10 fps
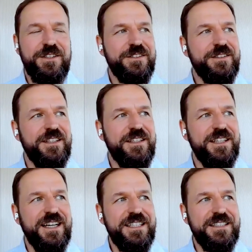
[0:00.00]
on the
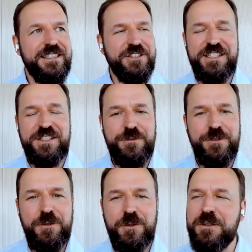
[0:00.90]
line, Jesse
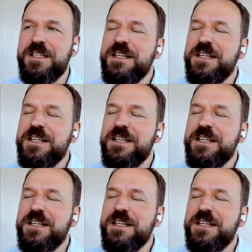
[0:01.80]
Fuel,